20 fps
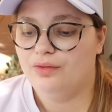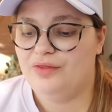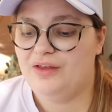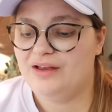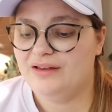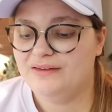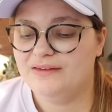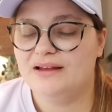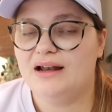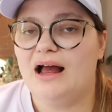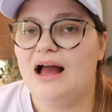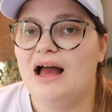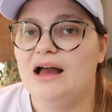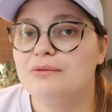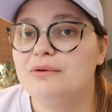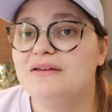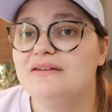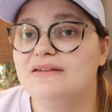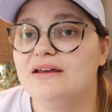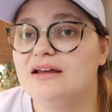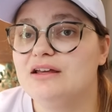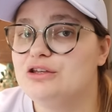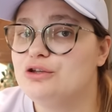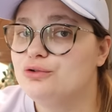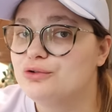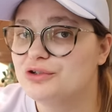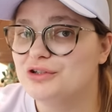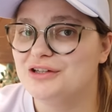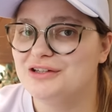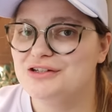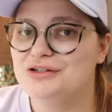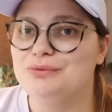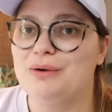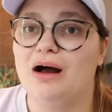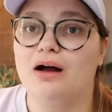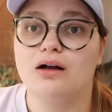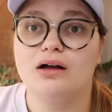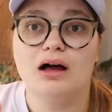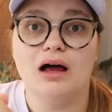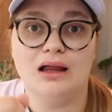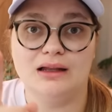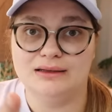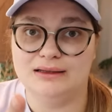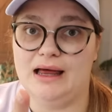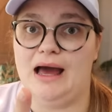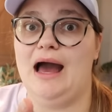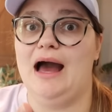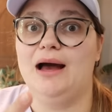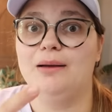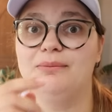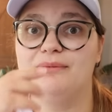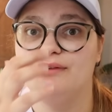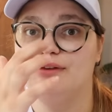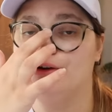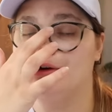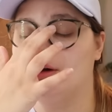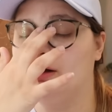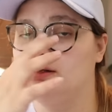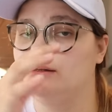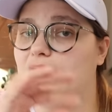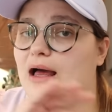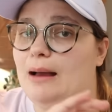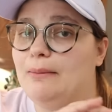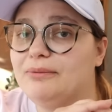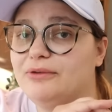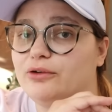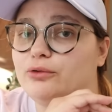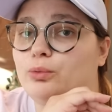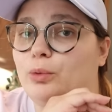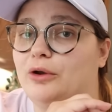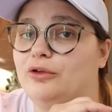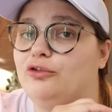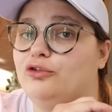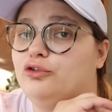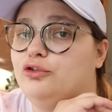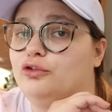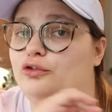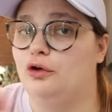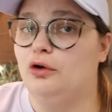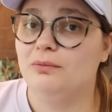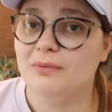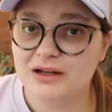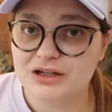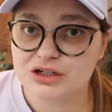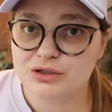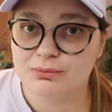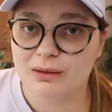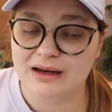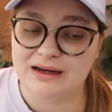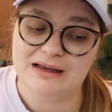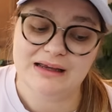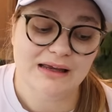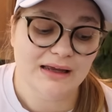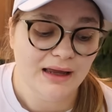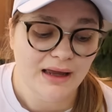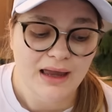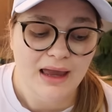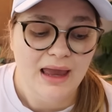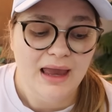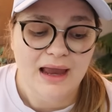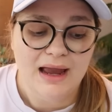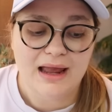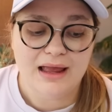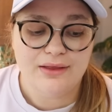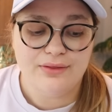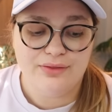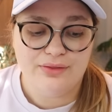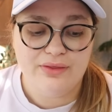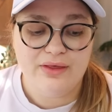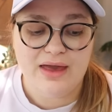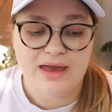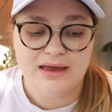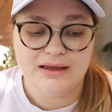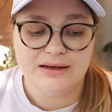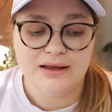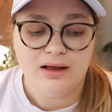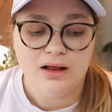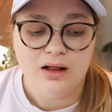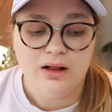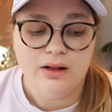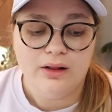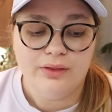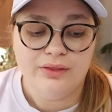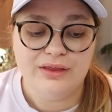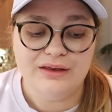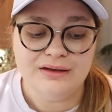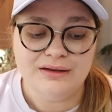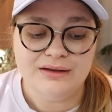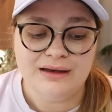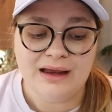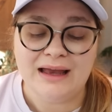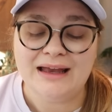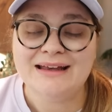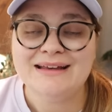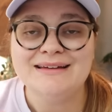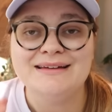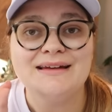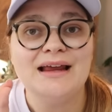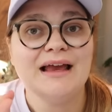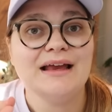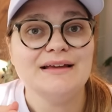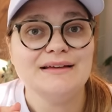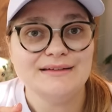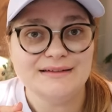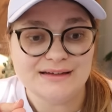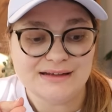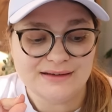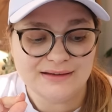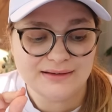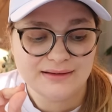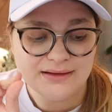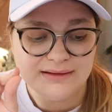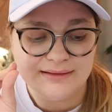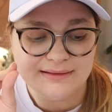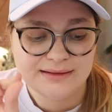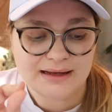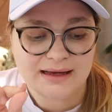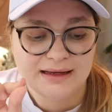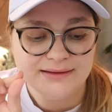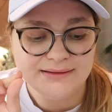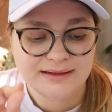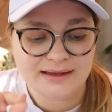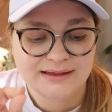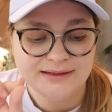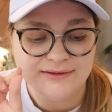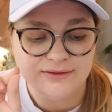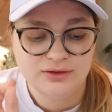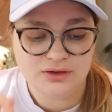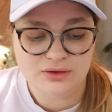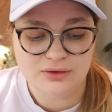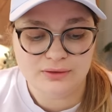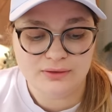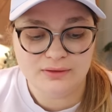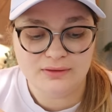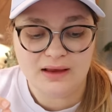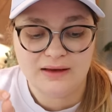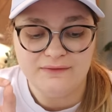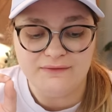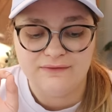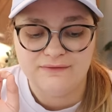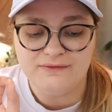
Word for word: Things that I would say usually do well collabs, their collabs are worth so much money. And then the 990s, 992s, and